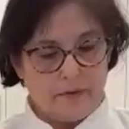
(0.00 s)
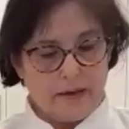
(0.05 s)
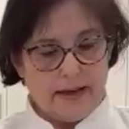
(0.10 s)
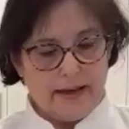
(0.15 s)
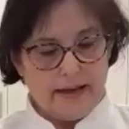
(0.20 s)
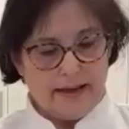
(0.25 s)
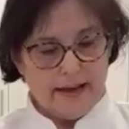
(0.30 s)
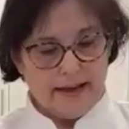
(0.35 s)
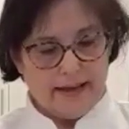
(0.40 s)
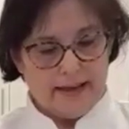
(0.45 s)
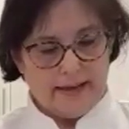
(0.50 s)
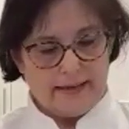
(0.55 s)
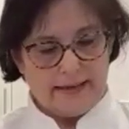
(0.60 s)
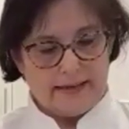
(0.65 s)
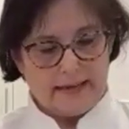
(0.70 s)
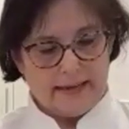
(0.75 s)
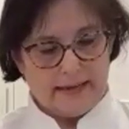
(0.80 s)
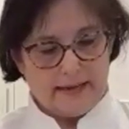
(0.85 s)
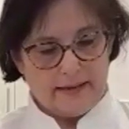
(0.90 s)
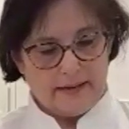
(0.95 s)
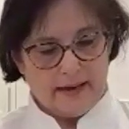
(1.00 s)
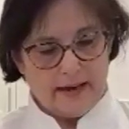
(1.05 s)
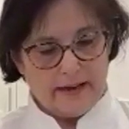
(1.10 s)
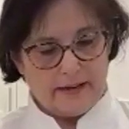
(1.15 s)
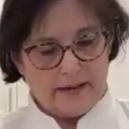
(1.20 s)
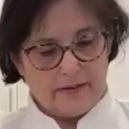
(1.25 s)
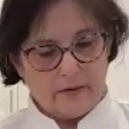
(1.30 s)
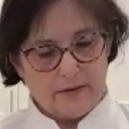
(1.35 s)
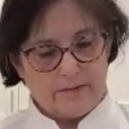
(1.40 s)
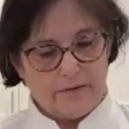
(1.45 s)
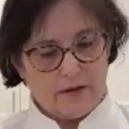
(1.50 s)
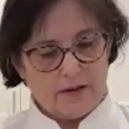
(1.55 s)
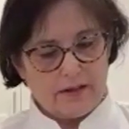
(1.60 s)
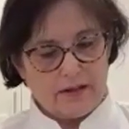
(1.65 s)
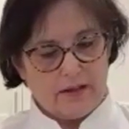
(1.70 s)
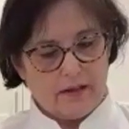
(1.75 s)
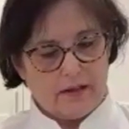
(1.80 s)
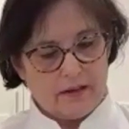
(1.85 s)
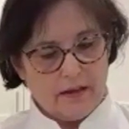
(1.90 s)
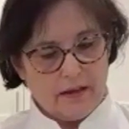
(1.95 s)
And yeah, so
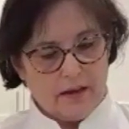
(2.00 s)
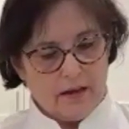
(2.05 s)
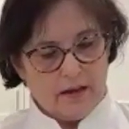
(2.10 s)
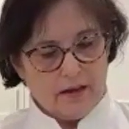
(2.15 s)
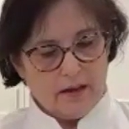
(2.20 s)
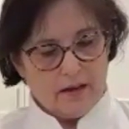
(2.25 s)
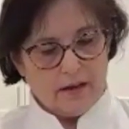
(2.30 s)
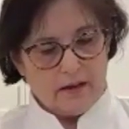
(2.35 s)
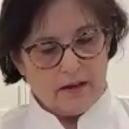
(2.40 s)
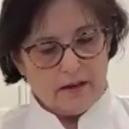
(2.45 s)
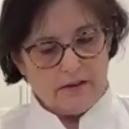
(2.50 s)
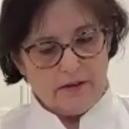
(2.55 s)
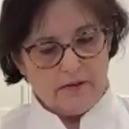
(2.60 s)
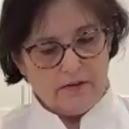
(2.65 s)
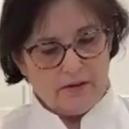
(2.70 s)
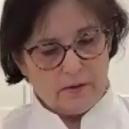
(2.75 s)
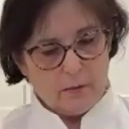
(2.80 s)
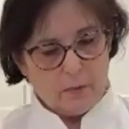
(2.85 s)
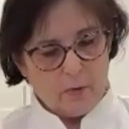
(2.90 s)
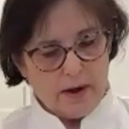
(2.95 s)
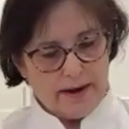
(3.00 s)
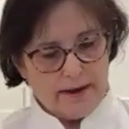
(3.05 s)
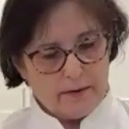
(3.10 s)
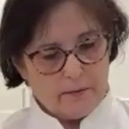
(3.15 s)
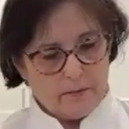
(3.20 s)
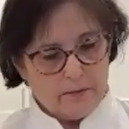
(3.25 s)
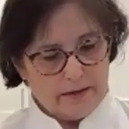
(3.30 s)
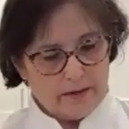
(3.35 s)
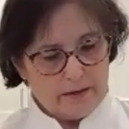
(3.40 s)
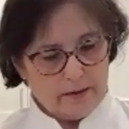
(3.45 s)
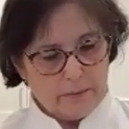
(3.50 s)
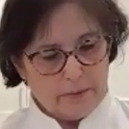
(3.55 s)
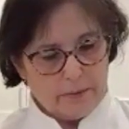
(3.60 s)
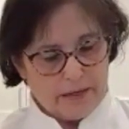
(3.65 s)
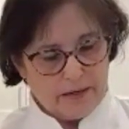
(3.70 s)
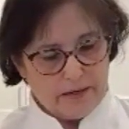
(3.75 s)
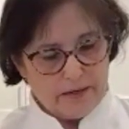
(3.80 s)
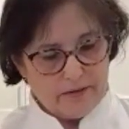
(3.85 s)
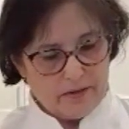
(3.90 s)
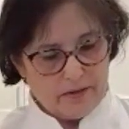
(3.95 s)
I'll use the wider one. It'll
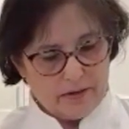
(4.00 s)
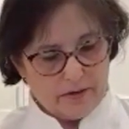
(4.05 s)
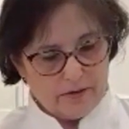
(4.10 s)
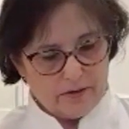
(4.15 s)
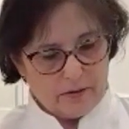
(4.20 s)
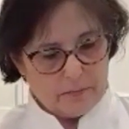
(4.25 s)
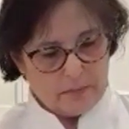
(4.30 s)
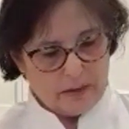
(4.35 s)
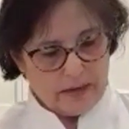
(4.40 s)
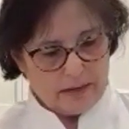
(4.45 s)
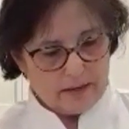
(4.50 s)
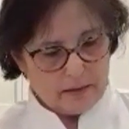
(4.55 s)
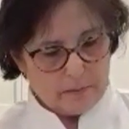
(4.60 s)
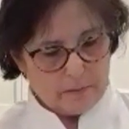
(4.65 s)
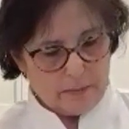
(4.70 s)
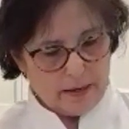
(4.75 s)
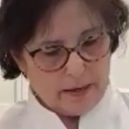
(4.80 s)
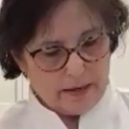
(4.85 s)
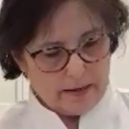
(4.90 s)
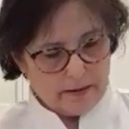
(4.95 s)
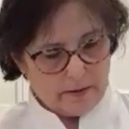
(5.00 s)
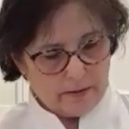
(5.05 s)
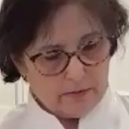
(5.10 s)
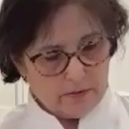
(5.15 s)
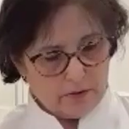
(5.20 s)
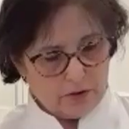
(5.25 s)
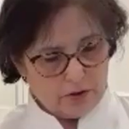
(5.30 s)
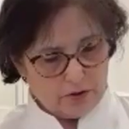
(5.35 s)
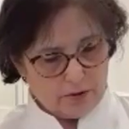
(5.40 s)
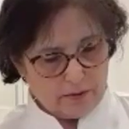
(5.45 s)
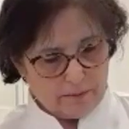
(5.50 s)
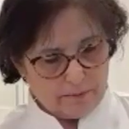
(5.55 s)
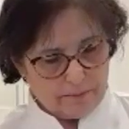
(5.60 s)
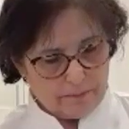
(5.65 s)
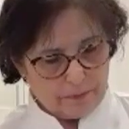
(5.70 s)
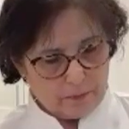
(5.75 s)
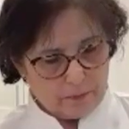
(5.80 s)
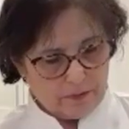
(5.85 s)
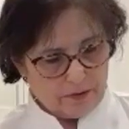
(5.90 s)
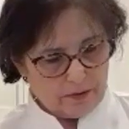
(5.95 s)
be easier to make the pouch
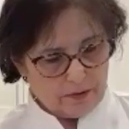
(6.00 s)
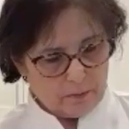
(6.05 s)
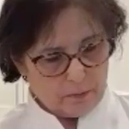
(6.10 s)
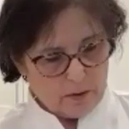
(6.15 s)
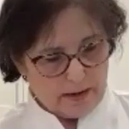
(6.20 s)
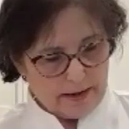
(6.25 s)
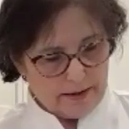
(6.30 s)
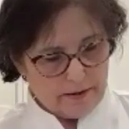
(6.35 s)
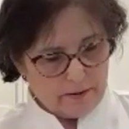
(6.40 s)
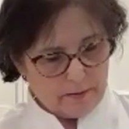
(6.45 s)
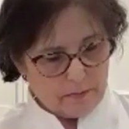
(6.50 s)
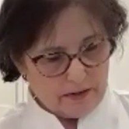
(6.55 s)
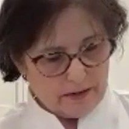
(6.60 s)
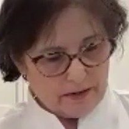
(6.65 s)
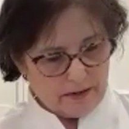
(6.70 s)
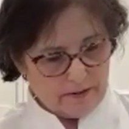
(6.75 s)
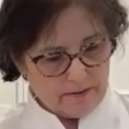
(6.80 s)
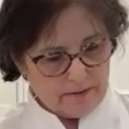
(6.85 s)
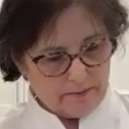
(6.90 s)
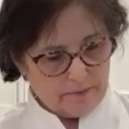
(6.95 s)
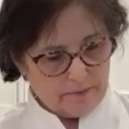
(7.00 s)
with the wider one.